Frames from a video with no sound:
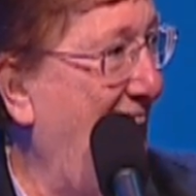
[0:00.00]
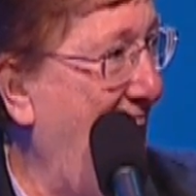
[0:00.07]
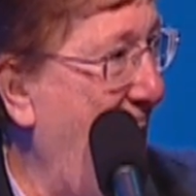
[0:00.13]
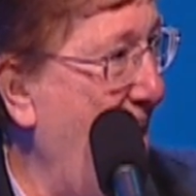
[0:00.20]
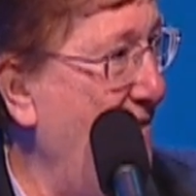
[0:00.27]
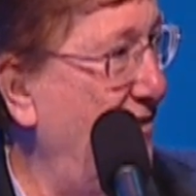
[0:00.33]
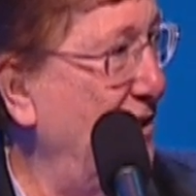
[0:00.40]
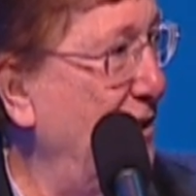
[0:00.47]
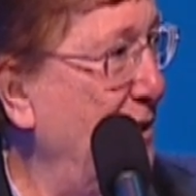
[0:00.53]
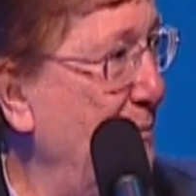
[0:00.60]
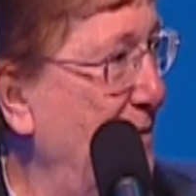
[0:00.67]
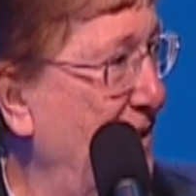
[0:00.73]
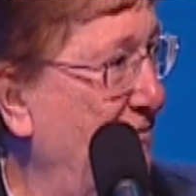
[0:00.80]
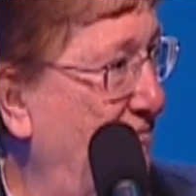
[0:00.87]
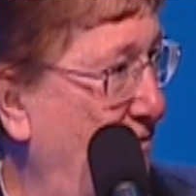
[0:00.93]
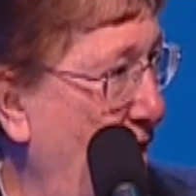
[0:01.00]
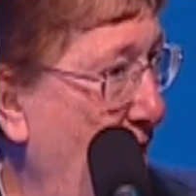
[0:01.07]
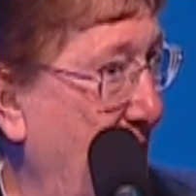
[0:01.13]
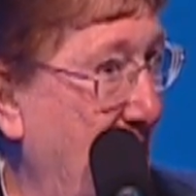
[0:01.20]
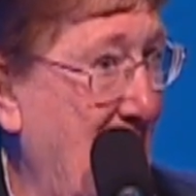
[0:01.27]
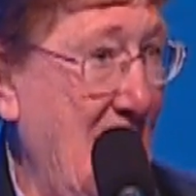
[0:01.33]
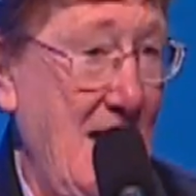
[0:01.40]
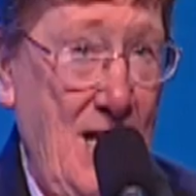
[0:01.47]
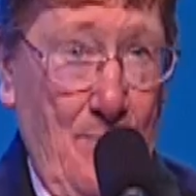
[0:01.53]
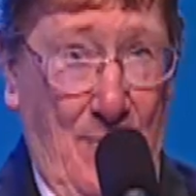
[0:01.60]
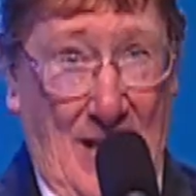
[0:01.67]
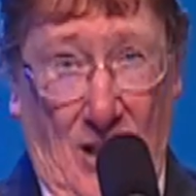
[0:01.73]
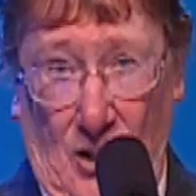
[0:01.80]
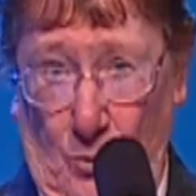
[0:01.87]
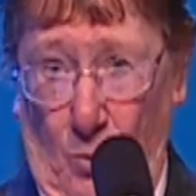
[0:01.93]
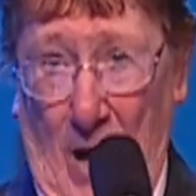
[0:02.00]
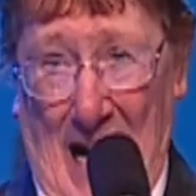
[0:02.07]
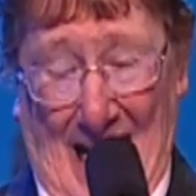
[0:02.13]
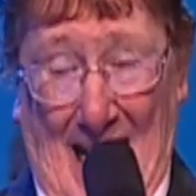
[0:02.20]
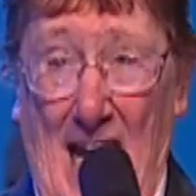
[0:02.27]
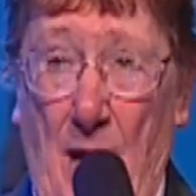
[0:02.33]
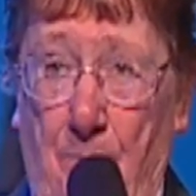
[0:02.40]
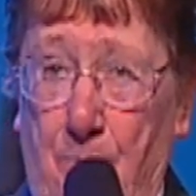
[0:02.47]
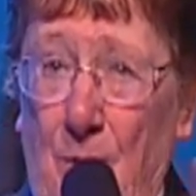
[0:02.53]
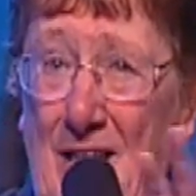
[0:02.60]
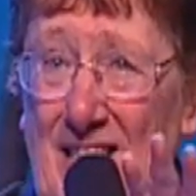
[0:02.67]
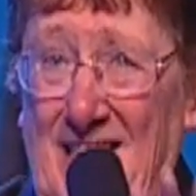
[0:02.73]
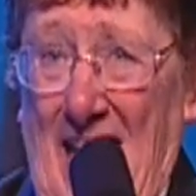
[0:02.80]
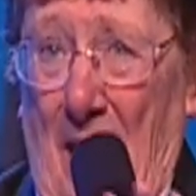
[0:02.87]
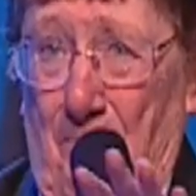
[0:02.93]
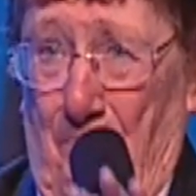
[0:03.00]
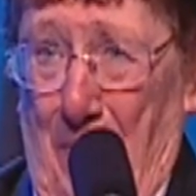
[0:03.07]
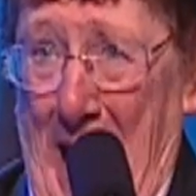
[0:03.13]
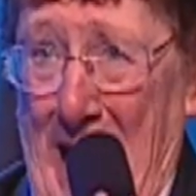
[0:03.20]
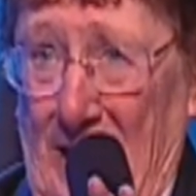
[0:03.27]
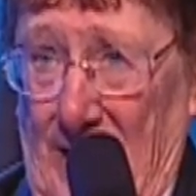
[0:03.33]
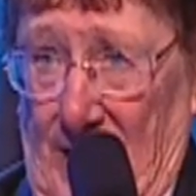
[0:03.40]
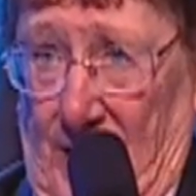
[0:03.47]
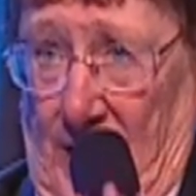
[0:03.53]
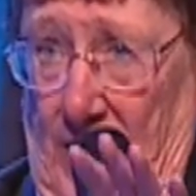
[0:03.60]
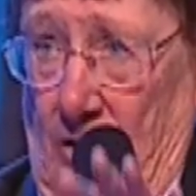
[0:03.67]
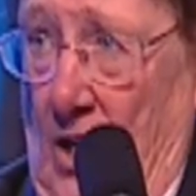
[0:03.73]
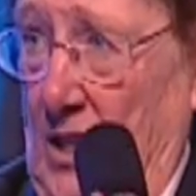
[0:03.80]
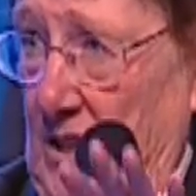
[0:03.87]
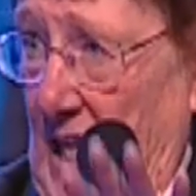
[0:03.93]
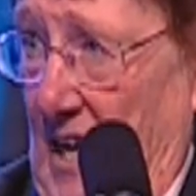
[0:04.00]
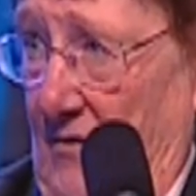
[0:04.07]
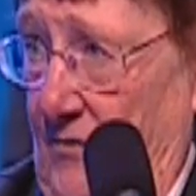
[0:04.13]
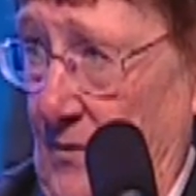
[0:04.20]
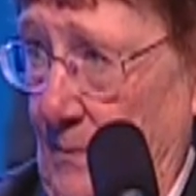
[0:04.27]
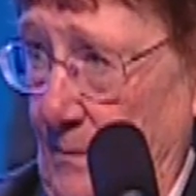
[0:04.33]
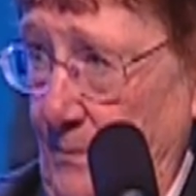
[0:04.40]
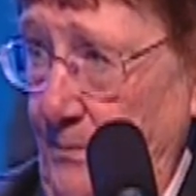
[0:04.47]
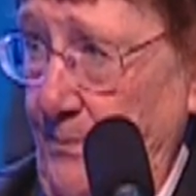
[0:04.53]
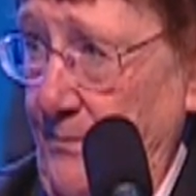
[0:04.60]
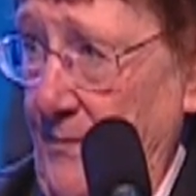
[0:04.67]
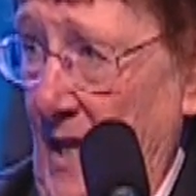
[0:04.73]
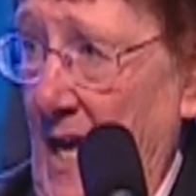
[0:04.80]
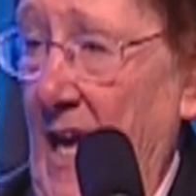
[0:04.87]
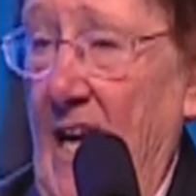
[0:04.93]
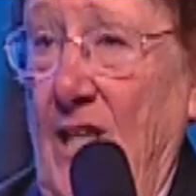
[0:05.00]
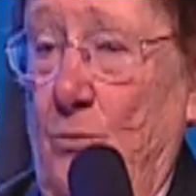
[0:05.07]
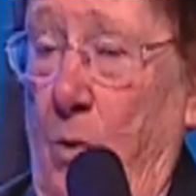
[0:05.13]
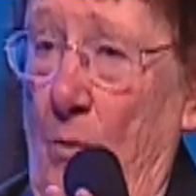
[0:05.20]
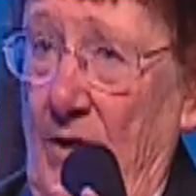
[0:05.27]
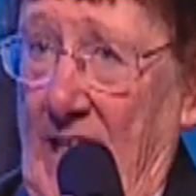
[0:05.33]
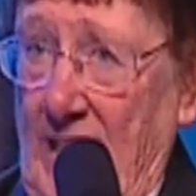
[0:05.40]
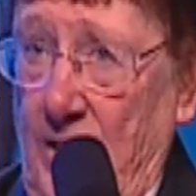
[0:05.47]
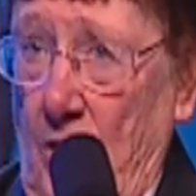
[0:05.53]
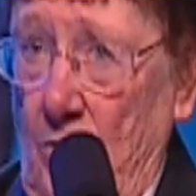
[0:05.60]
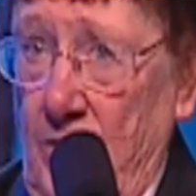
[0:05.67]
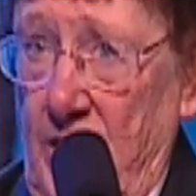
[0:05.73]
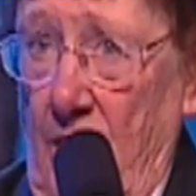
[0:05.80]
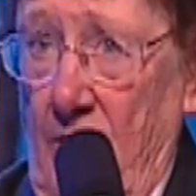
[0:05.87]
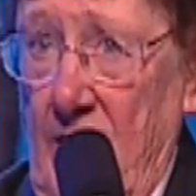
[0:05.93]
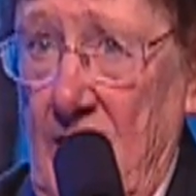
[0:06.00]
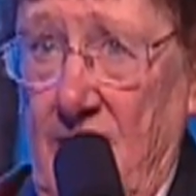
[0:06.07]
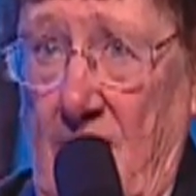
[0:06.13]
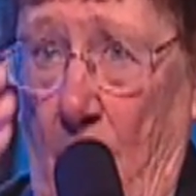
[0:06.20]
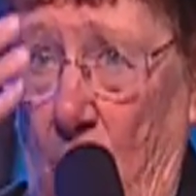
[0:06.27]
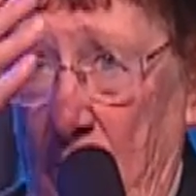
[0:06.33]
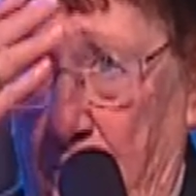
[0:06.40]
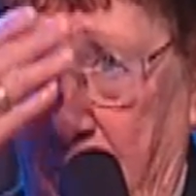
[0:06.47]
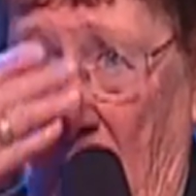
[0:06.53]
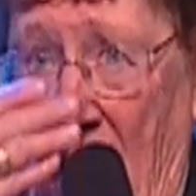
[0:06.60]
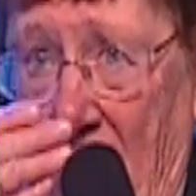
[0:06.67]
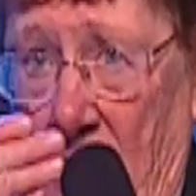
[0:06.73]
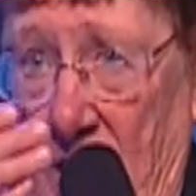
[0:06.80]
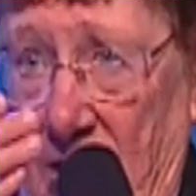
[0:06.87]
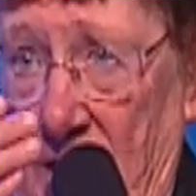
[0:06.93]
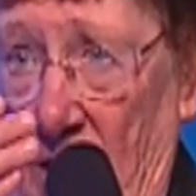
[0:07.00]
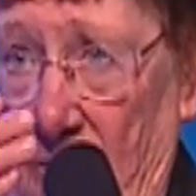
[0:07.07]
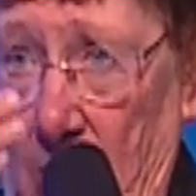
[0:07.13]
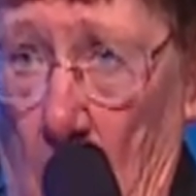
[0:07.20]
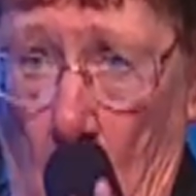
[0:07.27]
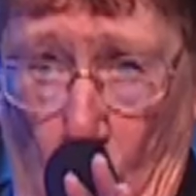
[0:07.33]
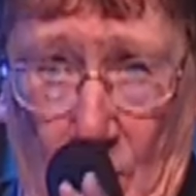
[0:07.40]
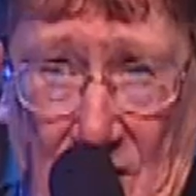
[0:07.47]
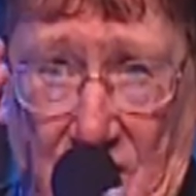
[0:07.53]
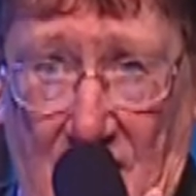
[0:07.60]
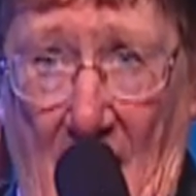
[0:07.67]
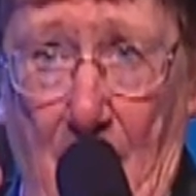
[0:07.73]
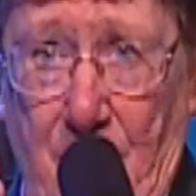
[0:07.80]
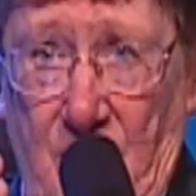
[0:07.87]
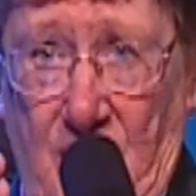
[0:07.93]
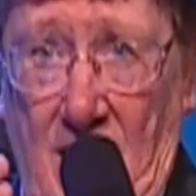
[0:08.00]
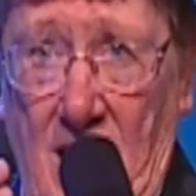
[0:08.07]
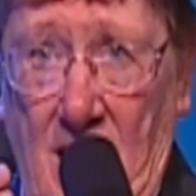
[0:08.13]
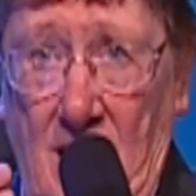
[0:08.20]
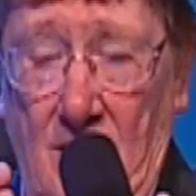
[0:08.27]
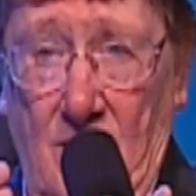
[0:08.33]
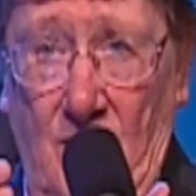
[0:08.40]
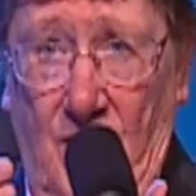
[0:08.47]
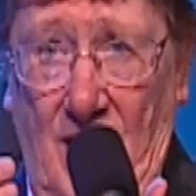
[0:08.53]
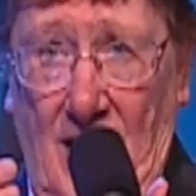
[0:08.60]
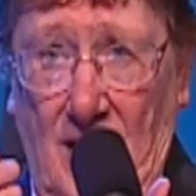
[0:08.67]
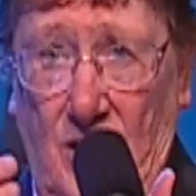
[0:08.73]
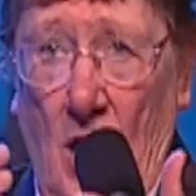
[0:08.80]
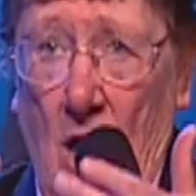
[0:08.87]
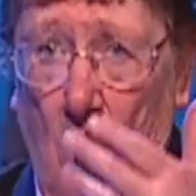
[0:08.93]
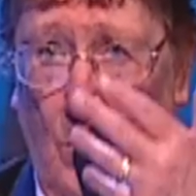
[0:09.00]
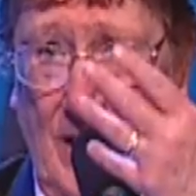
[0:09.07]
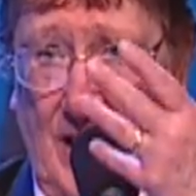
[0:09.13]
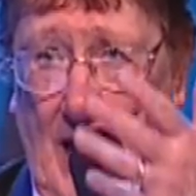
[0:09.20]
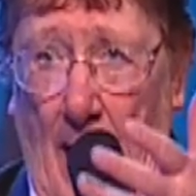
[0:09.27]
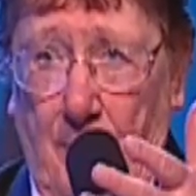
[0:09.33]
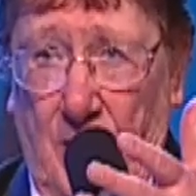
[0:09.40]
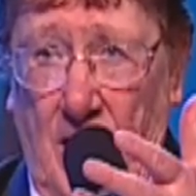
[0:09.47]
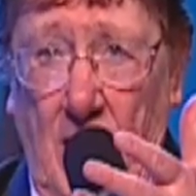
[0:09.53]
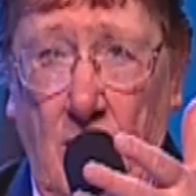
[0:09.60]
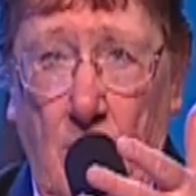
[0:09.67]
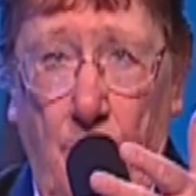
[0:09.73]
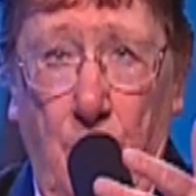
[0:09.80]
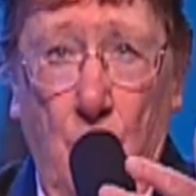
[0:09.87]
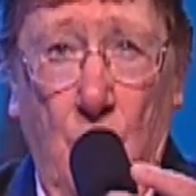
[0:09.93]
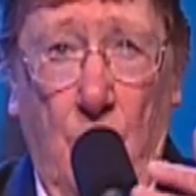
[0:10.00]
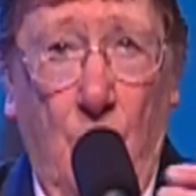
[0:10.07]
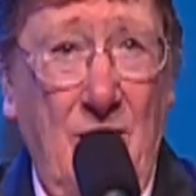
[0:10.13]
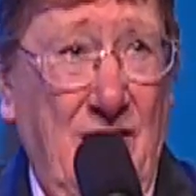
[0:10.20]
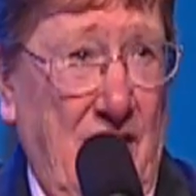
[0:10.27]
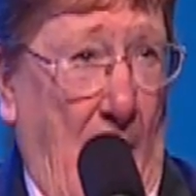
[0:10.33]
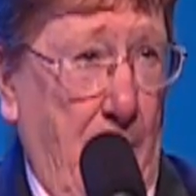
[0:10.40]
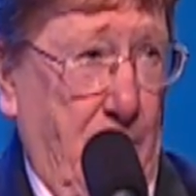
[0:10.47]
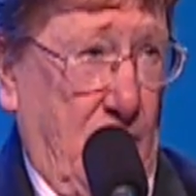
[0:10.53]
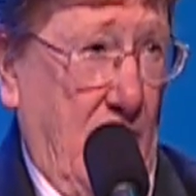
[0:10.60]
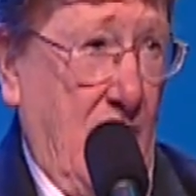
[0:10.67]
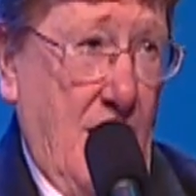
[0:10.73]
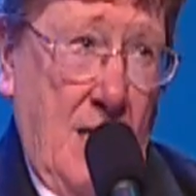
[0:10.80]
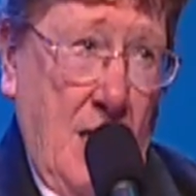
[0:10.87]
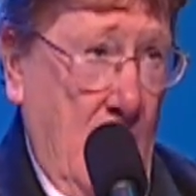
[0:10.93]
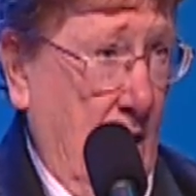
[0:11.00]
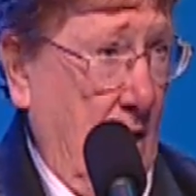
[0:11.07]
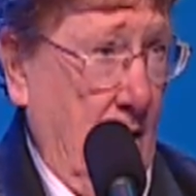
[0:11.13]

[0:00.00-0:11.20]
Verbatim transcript: to have a little bit of fun because why? It brings that balance in our life. It's when we get so serious that we block ourselves. We stop seeing the things. We stop seeing the beauty. We stop seeing